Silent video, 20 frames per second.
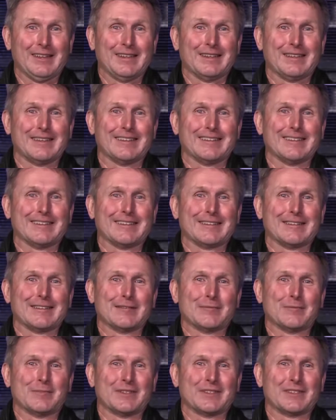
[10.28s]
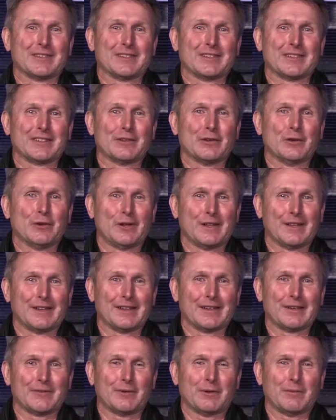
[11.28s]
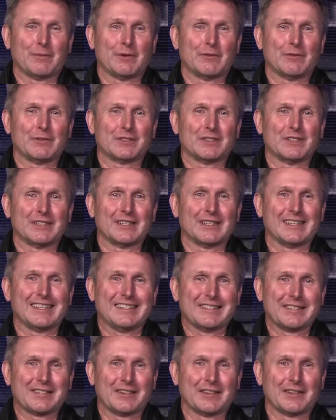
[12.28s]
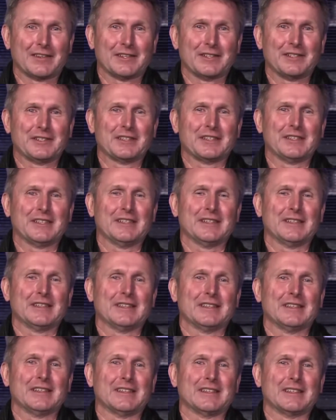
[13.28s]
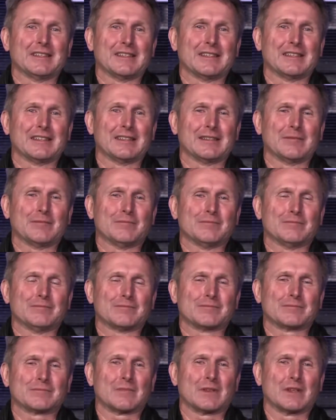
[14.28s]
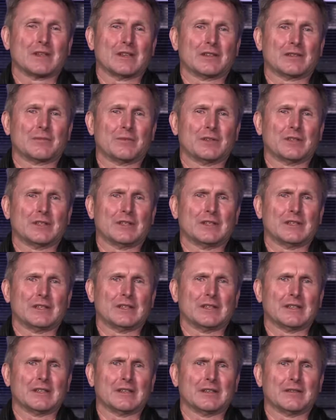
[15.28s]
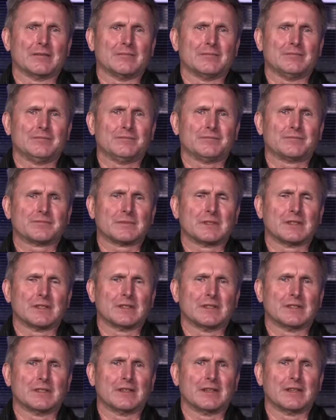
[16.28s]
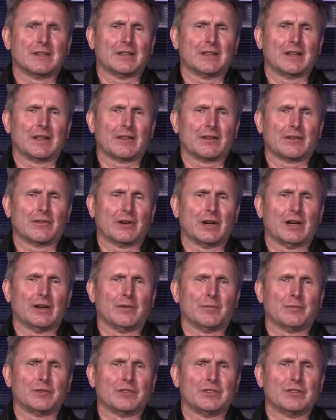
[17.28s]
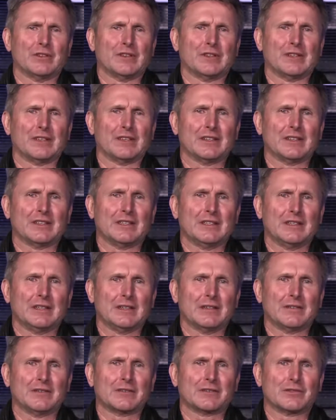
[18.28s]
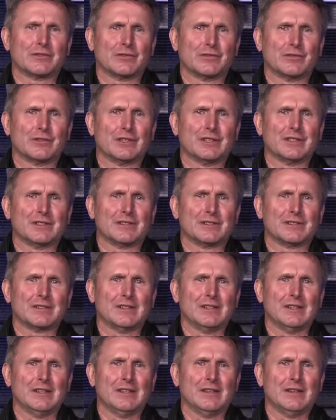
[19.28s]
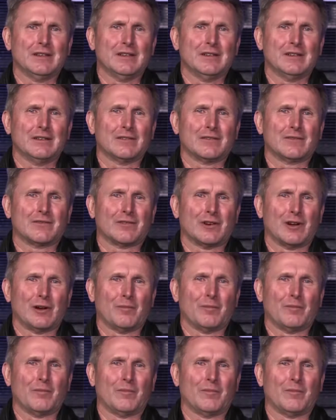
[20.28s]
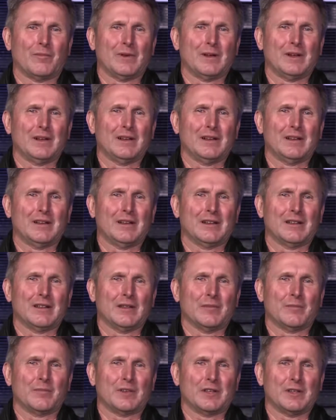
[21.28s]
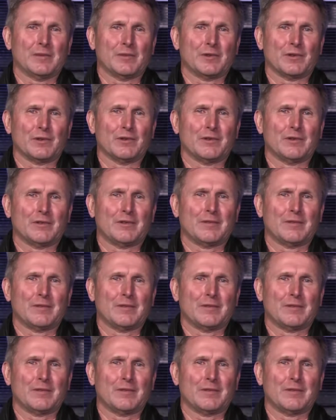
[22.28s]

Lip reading: But earlier, when we were sitting inside, it's been another great opportunity to hear the stories from the people